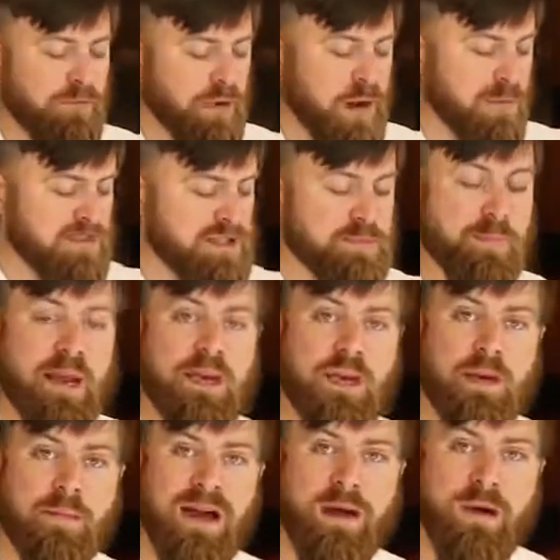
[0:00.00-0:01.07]
from
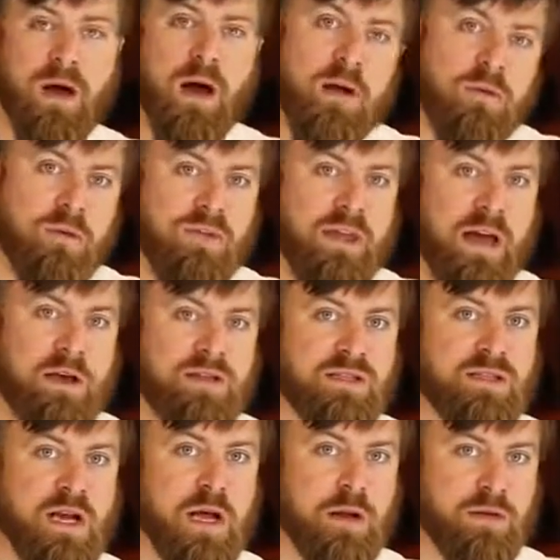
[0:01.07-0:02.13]
spending about
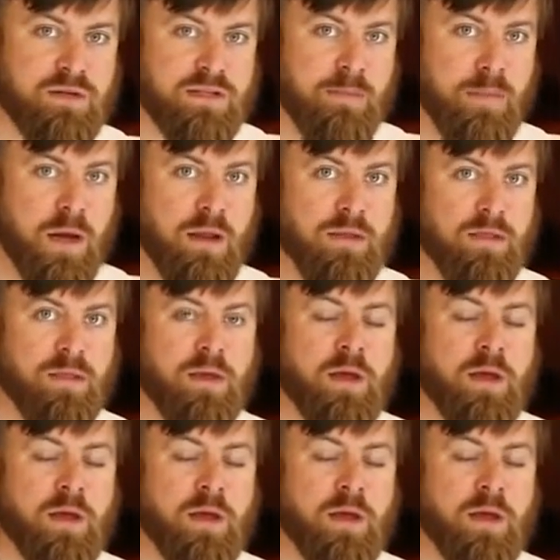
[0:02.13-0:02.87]
$100,000 a month